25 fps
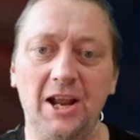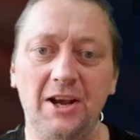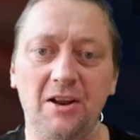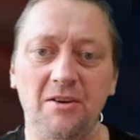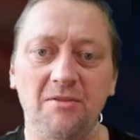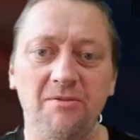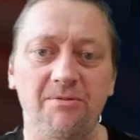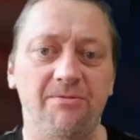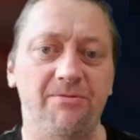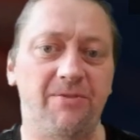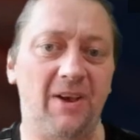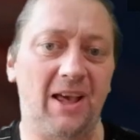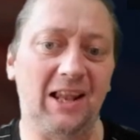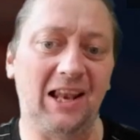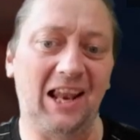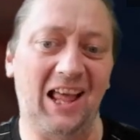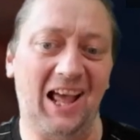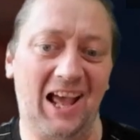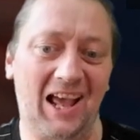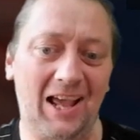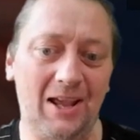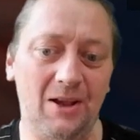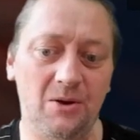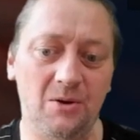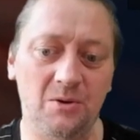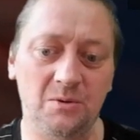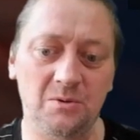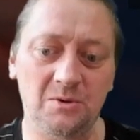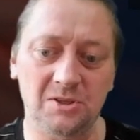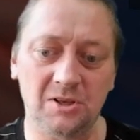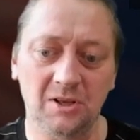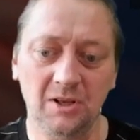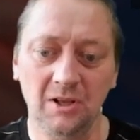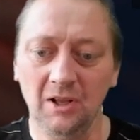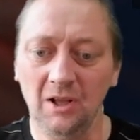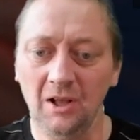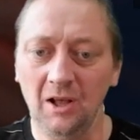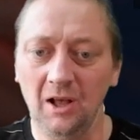guide on
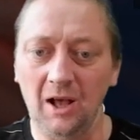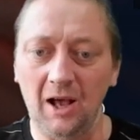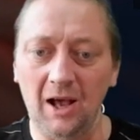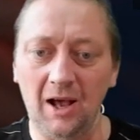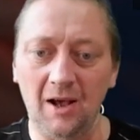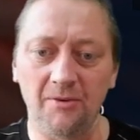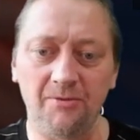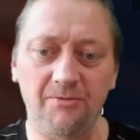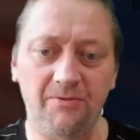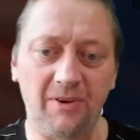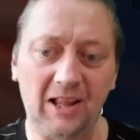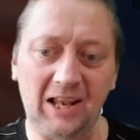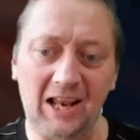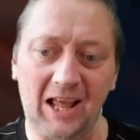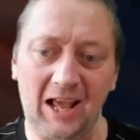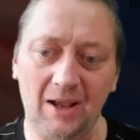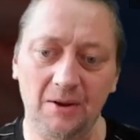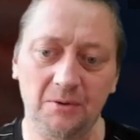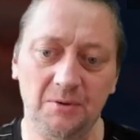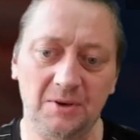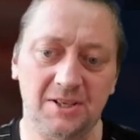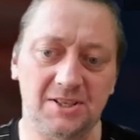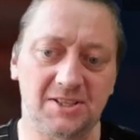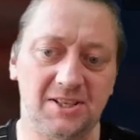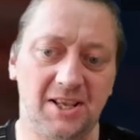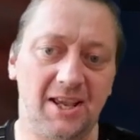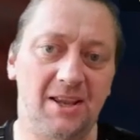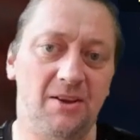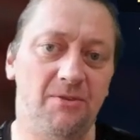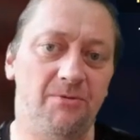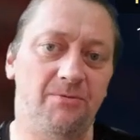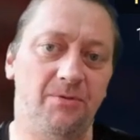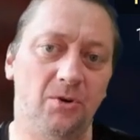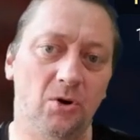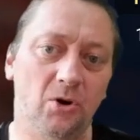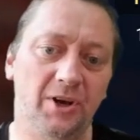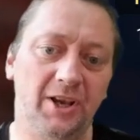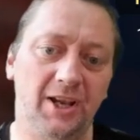Fellhound. Fellhound is
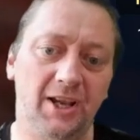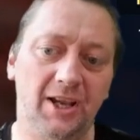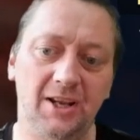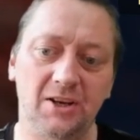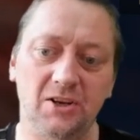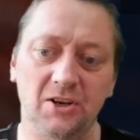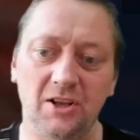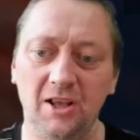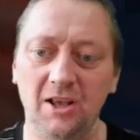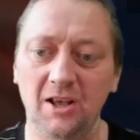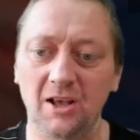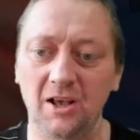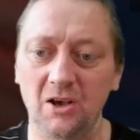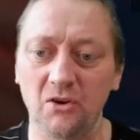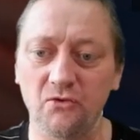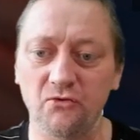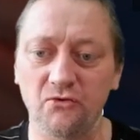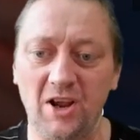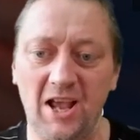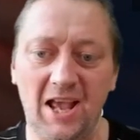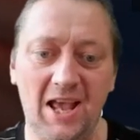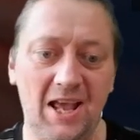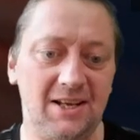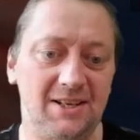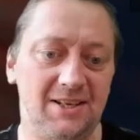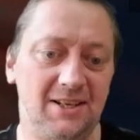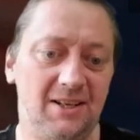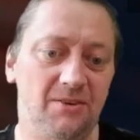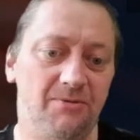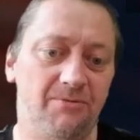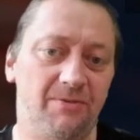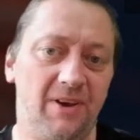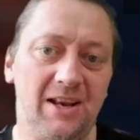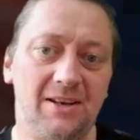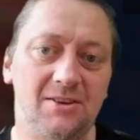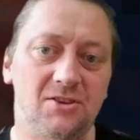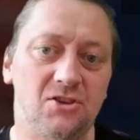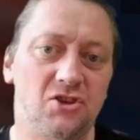a void rare
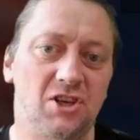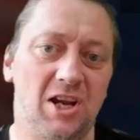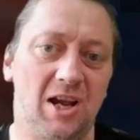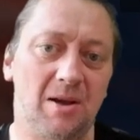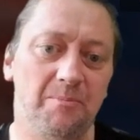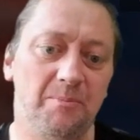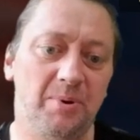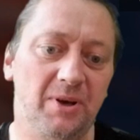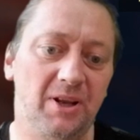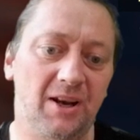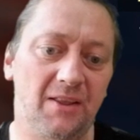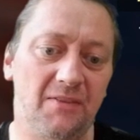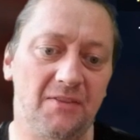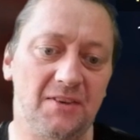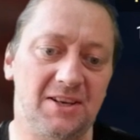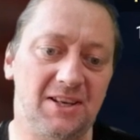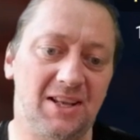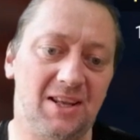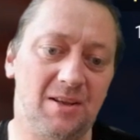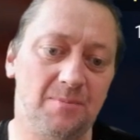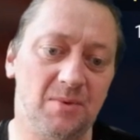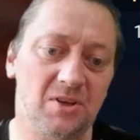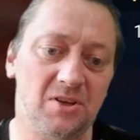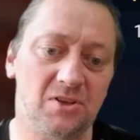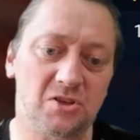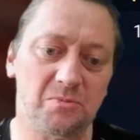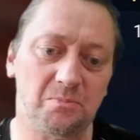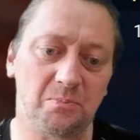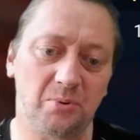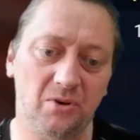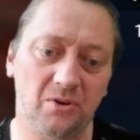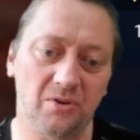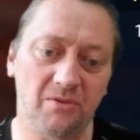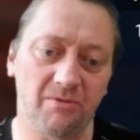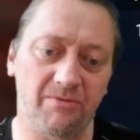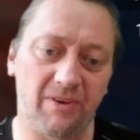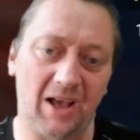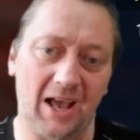defense champion in the Demon
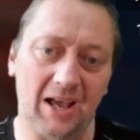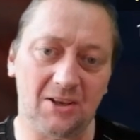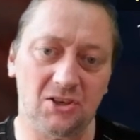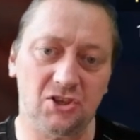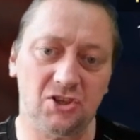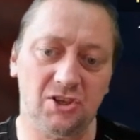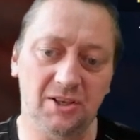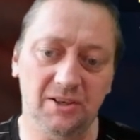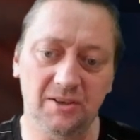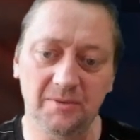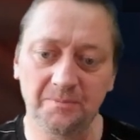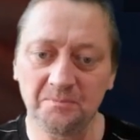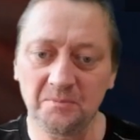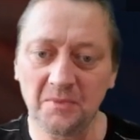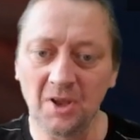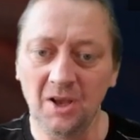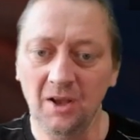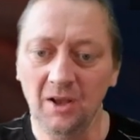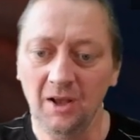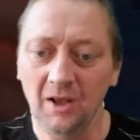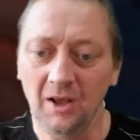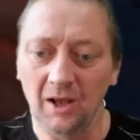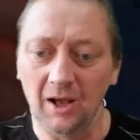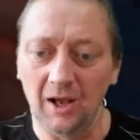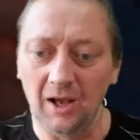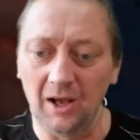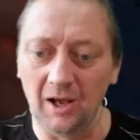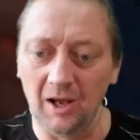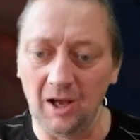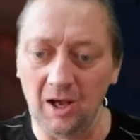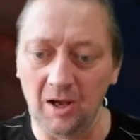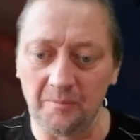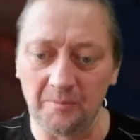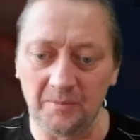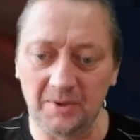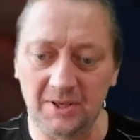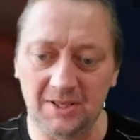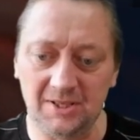Spawn faction.
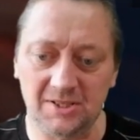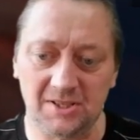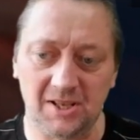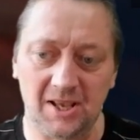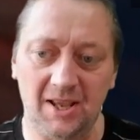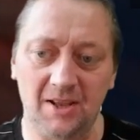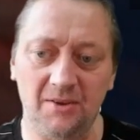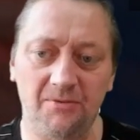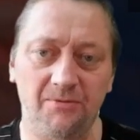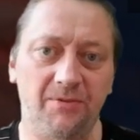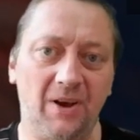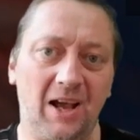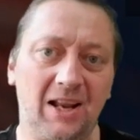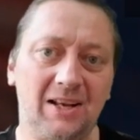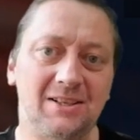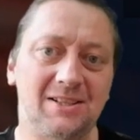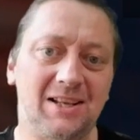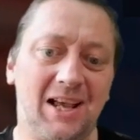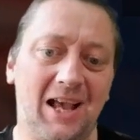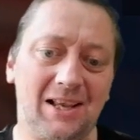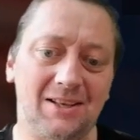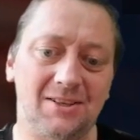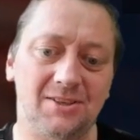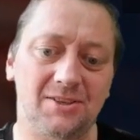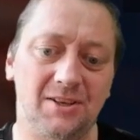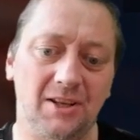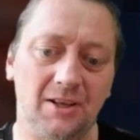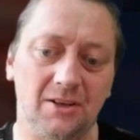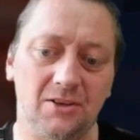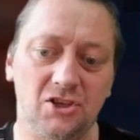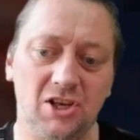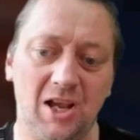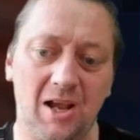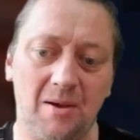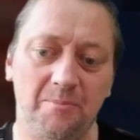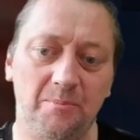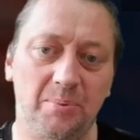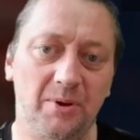He's a fantastic
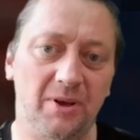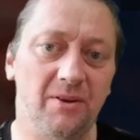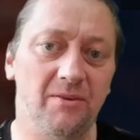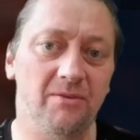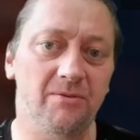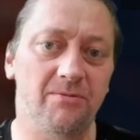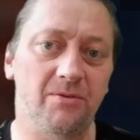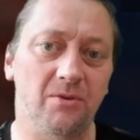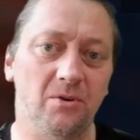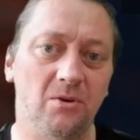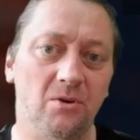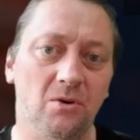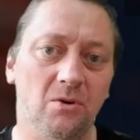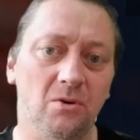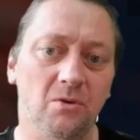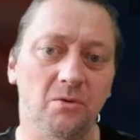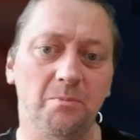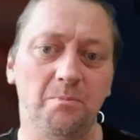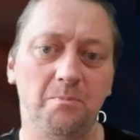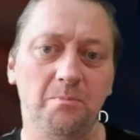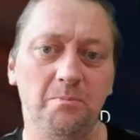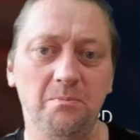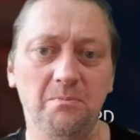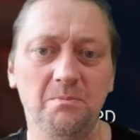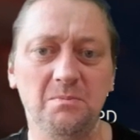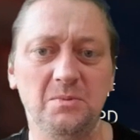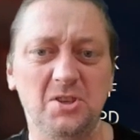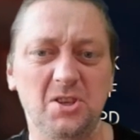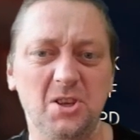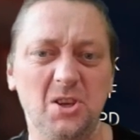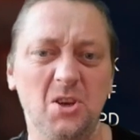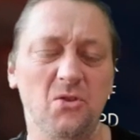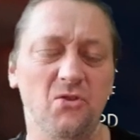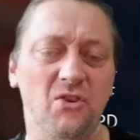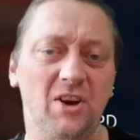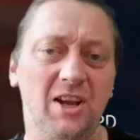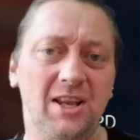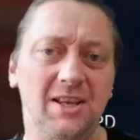champion for
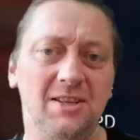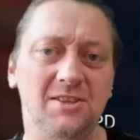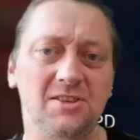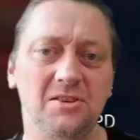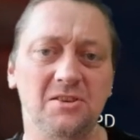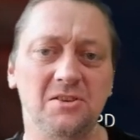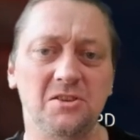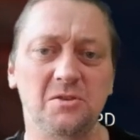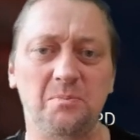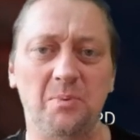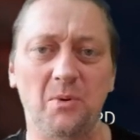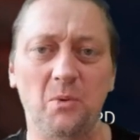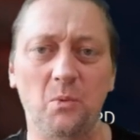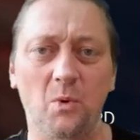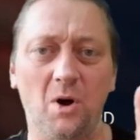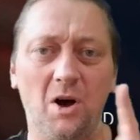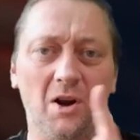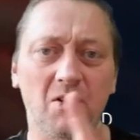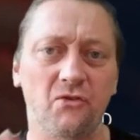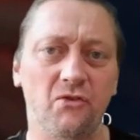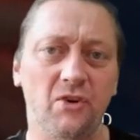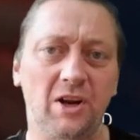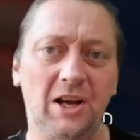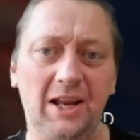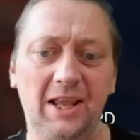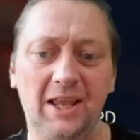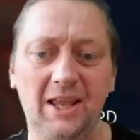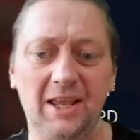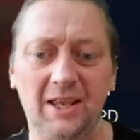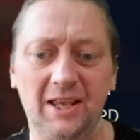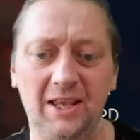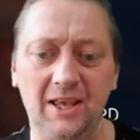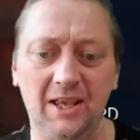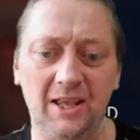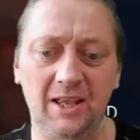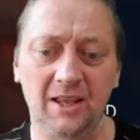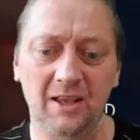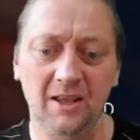two reasons, but one really
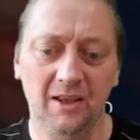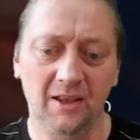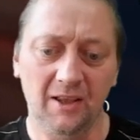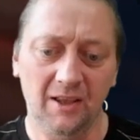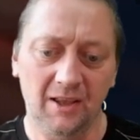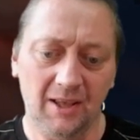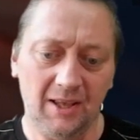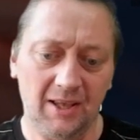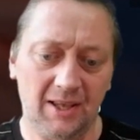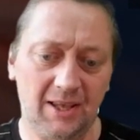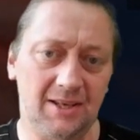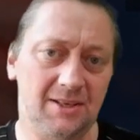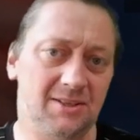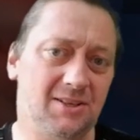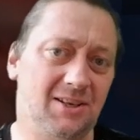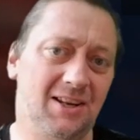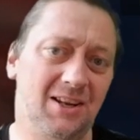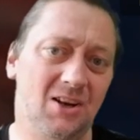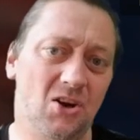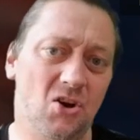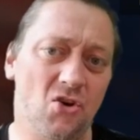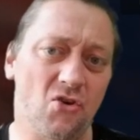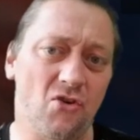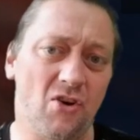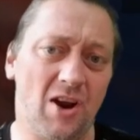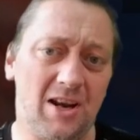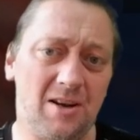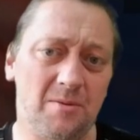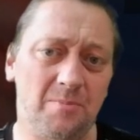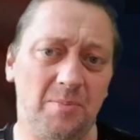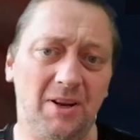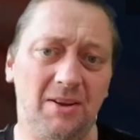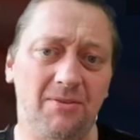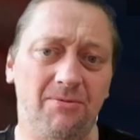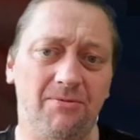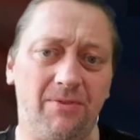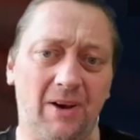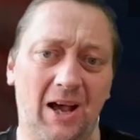key. He's an
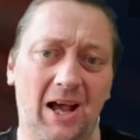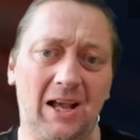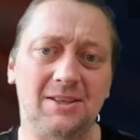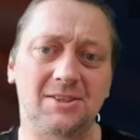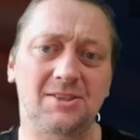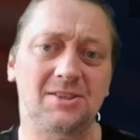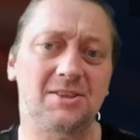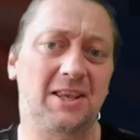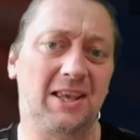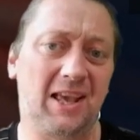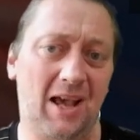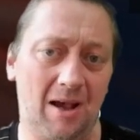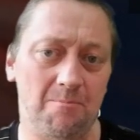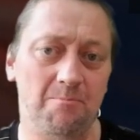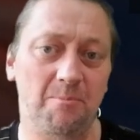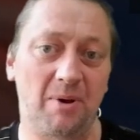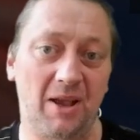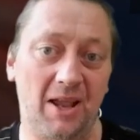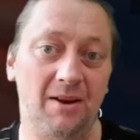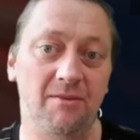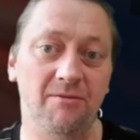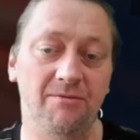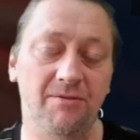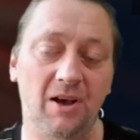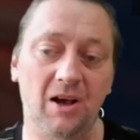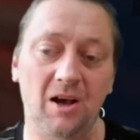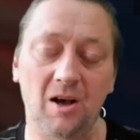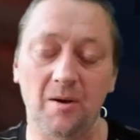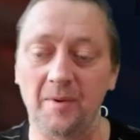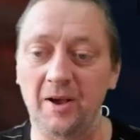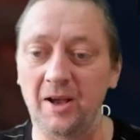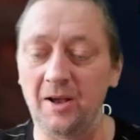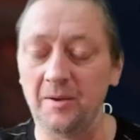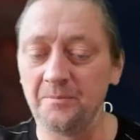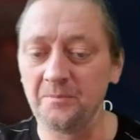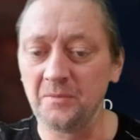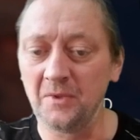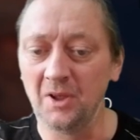incredibly fast campaign
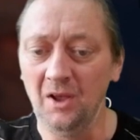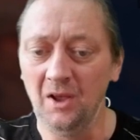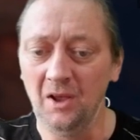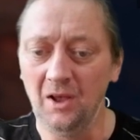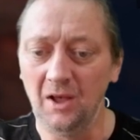farmer.